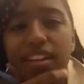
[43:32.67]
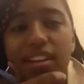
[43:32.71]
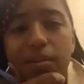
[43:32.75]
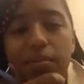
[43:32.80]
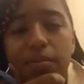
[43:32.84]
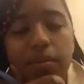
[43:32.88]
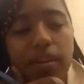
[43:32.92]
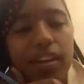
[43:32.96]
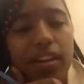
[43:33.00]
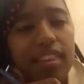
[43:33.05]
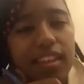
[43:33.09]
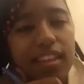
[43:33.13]

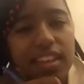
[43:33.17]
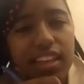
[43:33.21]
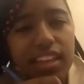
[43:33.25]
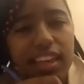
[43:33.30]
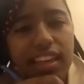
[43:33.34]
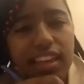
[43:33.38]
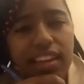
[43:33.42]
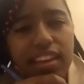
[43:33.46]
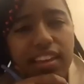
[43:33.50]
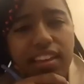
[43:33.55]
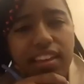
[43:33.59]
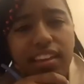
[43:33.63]
But I think,
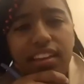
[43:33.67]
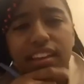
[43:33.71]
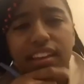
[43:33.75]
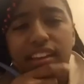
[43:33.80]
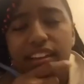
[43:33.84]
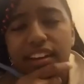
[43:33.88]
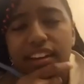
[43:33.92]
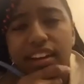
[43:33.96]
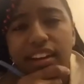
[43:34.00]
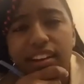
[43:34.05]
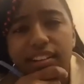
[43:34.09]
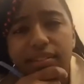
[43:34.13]

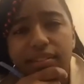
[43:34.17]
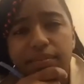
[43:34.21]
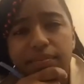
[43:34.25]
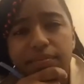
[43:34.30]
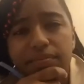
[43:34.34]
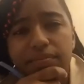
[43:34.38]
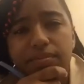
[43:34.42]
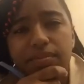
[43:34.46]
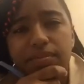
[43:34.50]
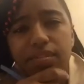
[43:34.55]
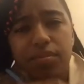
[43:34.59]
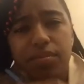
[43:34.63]

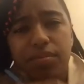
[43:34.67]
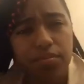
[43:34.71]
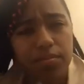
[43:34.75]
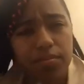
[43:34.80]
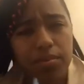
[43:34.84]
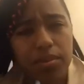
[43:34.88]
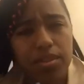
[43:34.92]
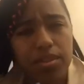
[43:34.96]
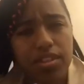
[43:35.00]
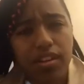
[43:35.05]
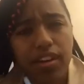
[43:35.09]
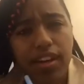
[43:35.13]

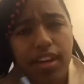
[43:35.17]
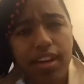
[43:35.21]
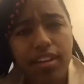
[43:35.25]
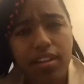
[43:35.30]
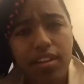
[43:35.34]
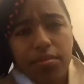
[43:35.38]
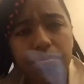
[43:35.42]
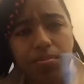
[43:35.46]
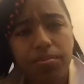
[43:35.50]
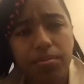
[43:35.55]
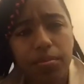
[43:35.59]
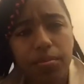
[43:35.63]
was there a hand
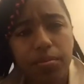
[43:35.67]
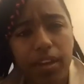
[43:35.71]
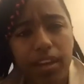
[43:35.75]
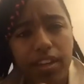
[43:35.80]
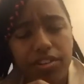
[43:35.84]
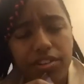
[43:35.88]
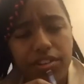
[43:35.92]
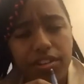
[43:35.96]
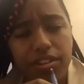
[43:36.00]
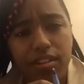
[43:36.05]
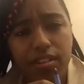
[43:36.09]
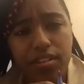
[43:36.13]
up from
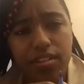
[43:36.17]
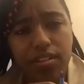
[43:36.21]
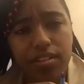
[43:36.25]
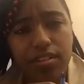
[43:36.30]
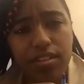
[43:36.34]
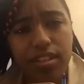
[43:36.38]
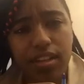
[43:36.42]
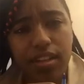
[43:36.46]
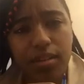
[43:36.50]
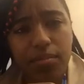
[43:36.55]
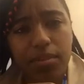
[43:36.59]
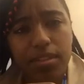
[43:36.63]
Adrian, or
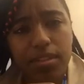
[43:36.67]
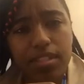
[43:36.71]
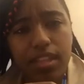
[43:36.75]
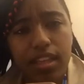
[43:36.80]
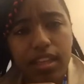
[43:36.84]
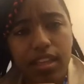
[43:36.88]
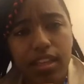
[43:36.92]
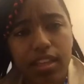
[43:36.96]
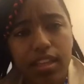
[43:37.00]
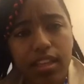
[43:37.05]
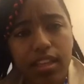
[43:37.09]
did I miss that?